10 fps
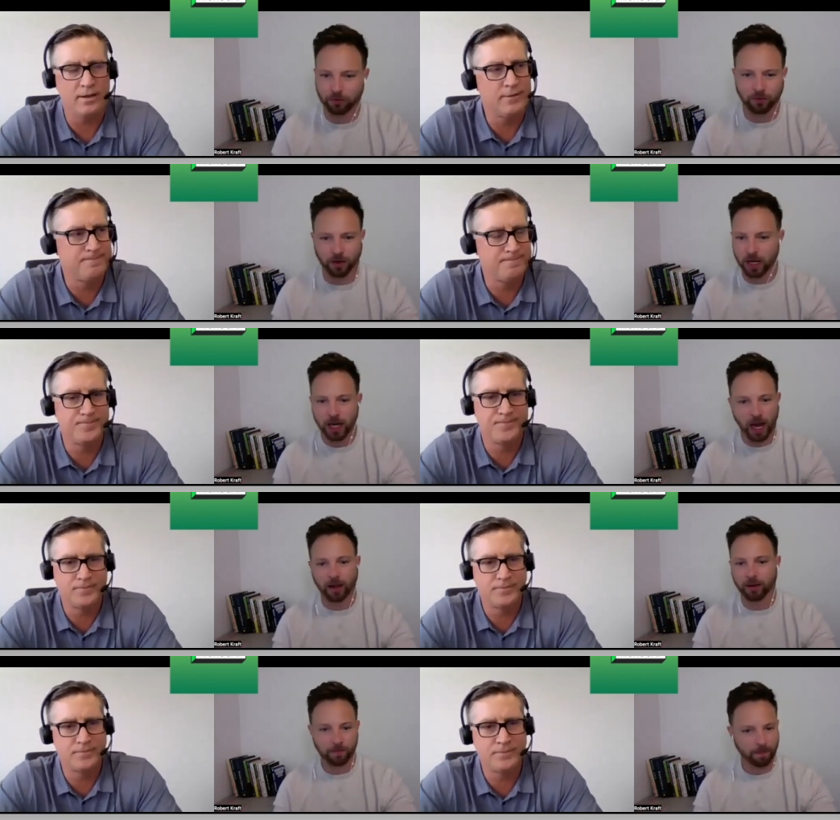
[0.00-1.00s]
Speaker 1: are just
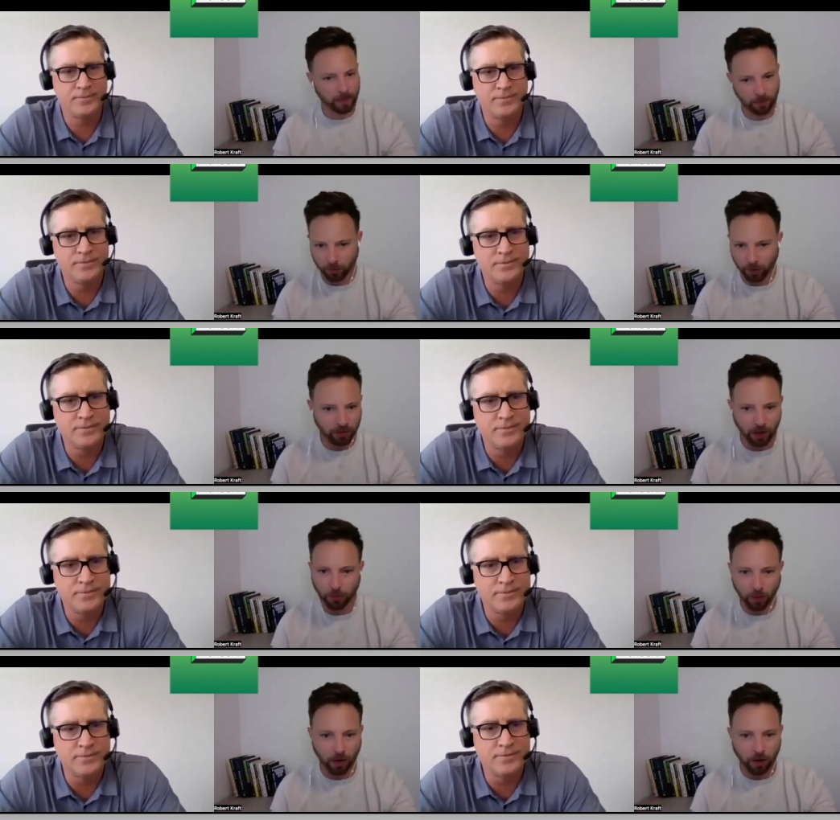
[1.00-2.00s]
not what they
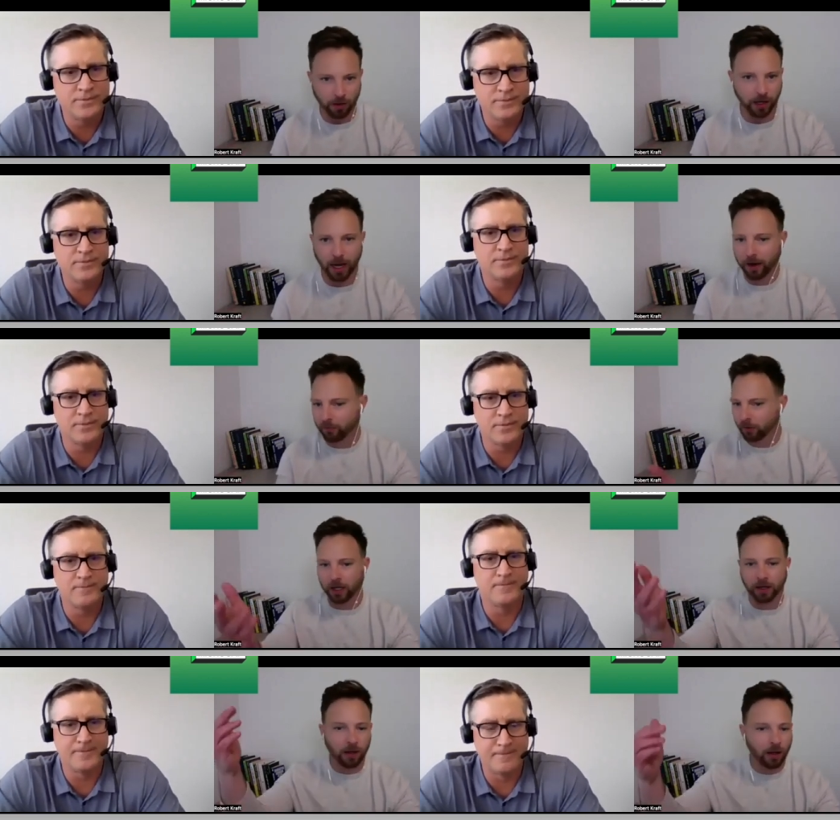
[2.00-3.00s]
were. Like
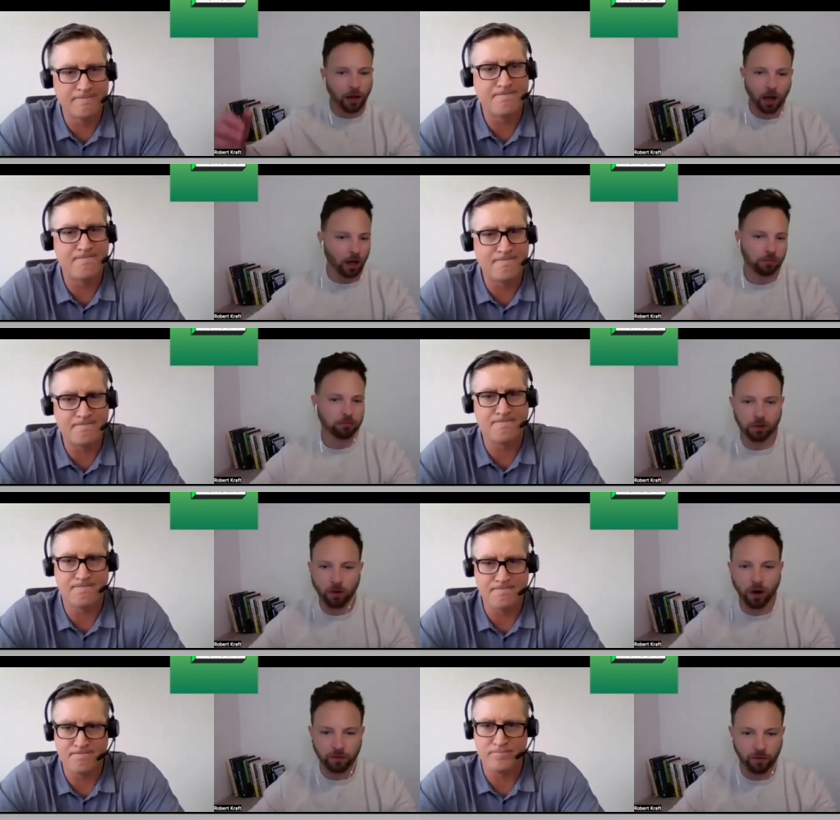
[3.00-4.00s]
every
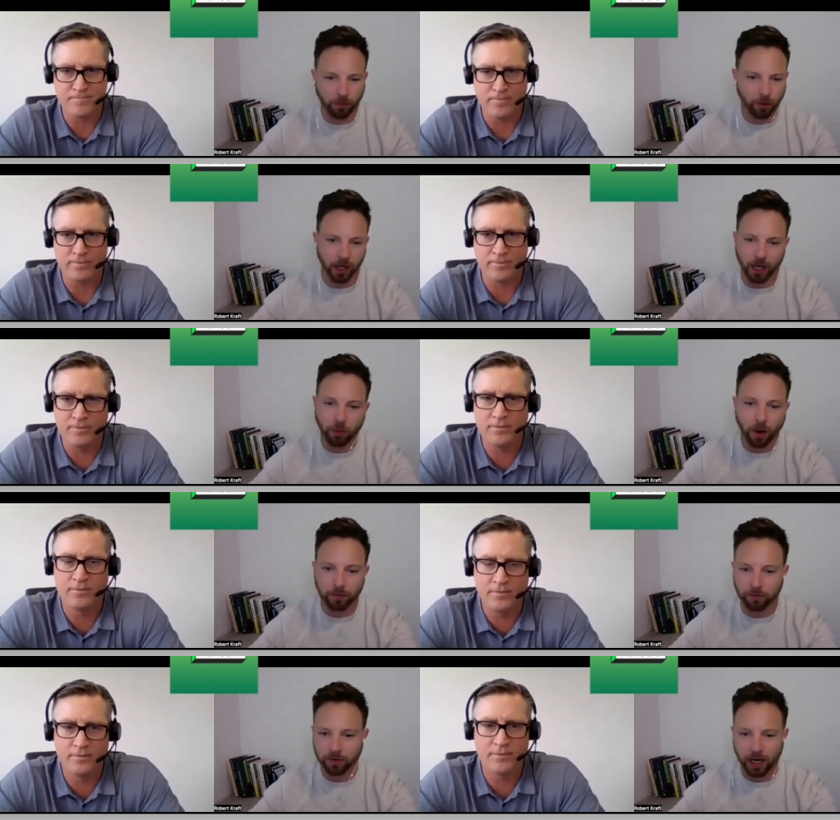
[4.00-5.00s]
across the board, A U
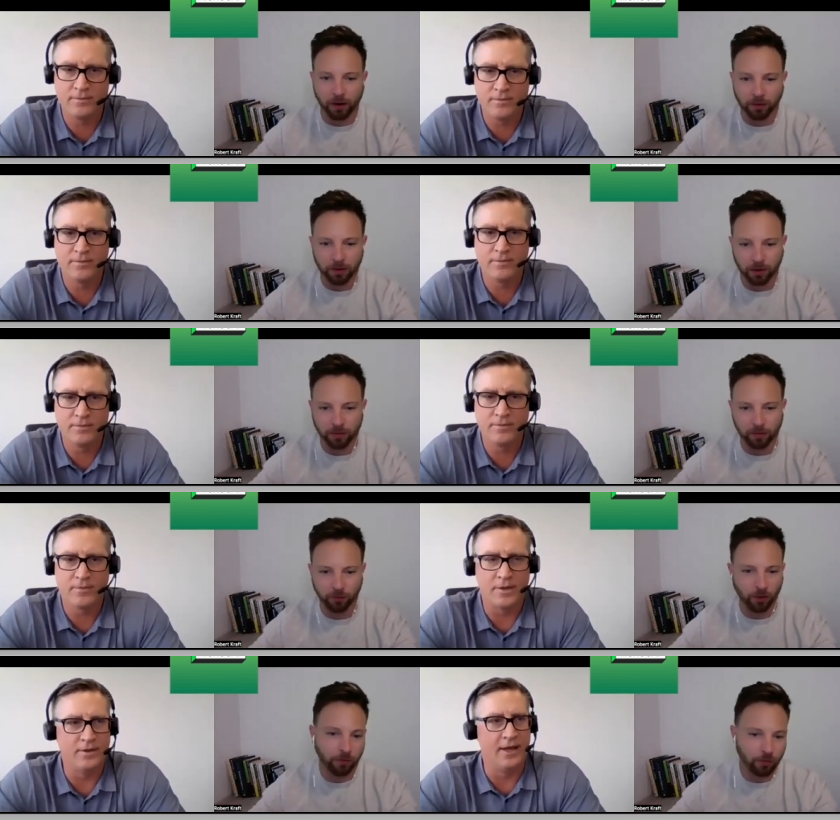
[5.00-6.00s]
Ms are down and
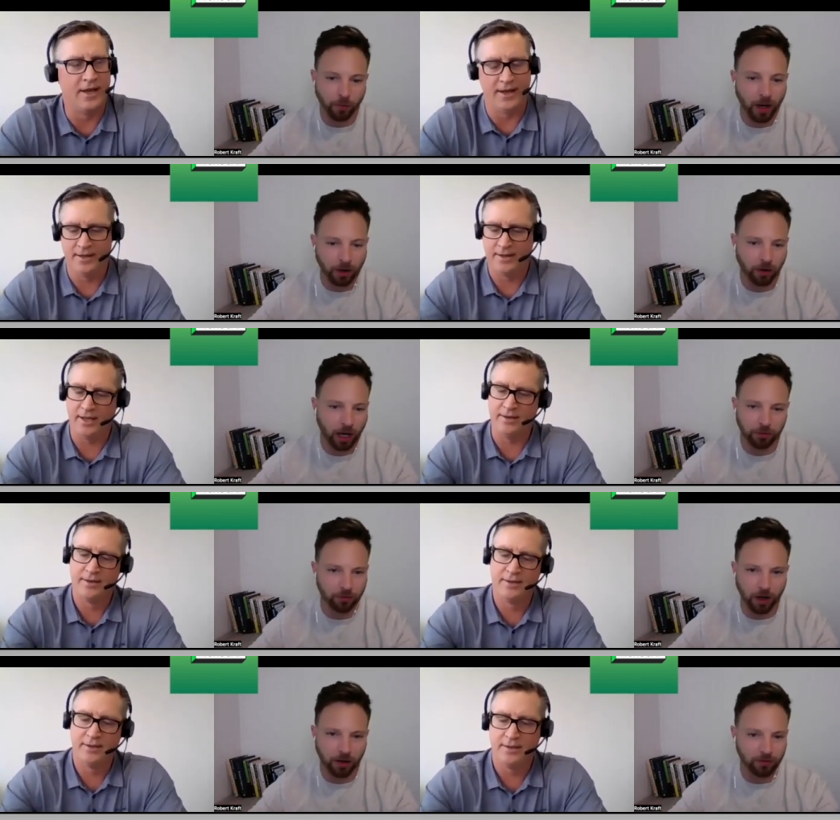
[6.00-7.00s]
for
Speaker 2: yeah and
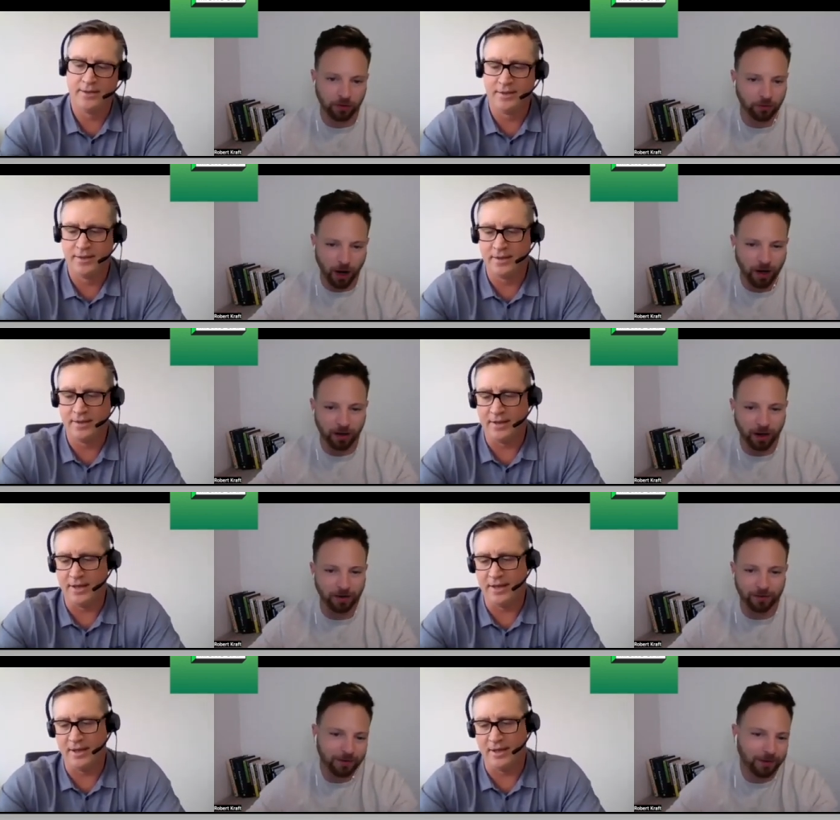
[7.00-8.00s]
strategies, right?
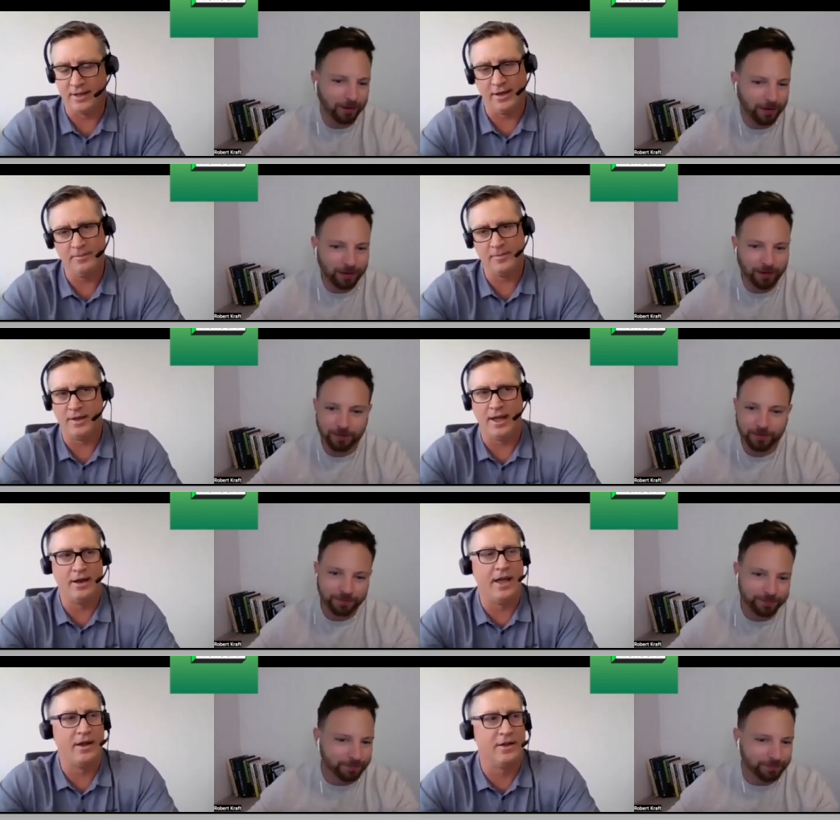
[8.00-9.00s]
And yep,
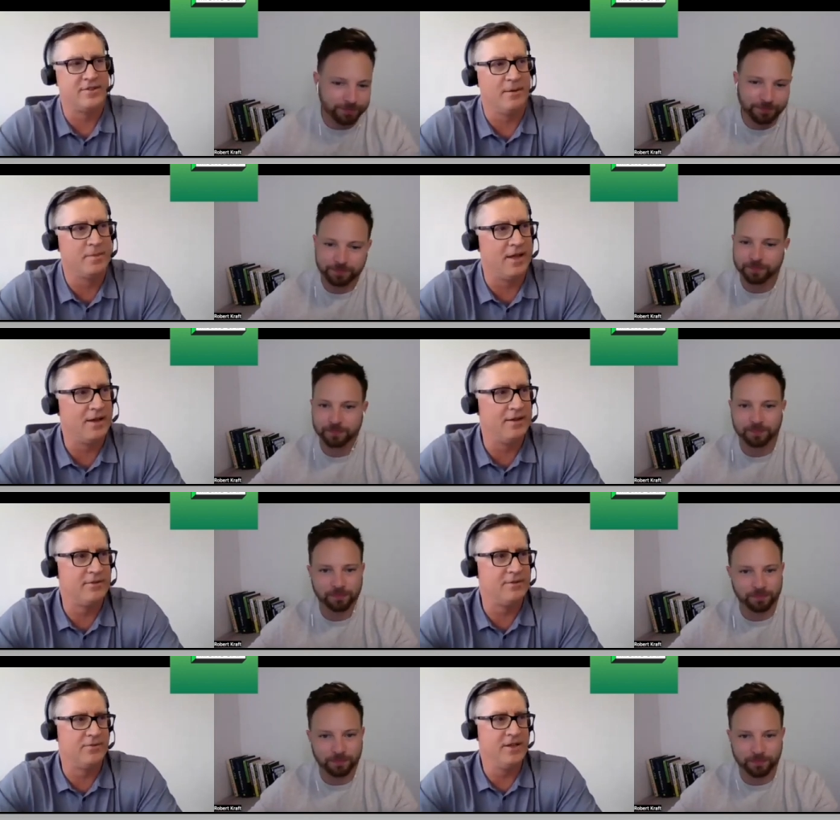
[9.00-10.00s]
and and on top of that, it
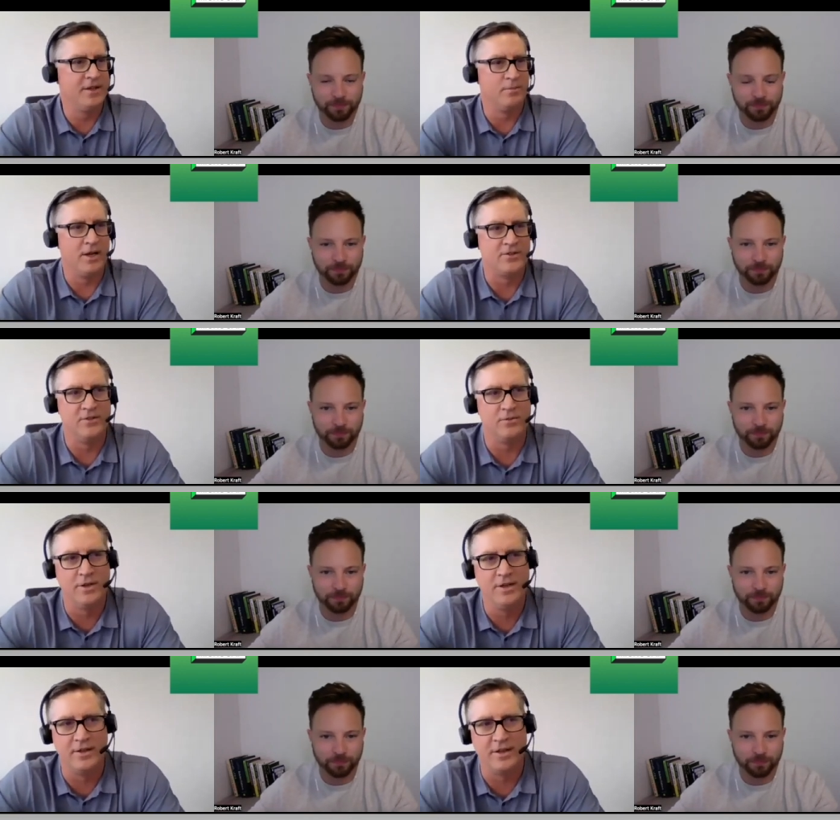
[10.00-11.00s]
fee compression's
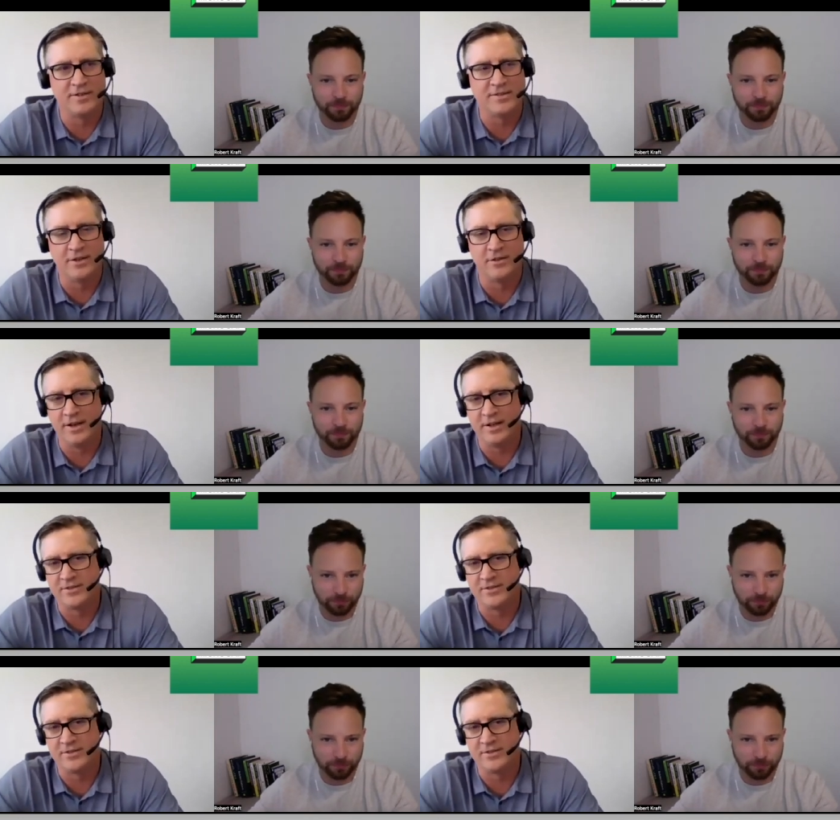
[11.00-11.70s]
real and accelerating.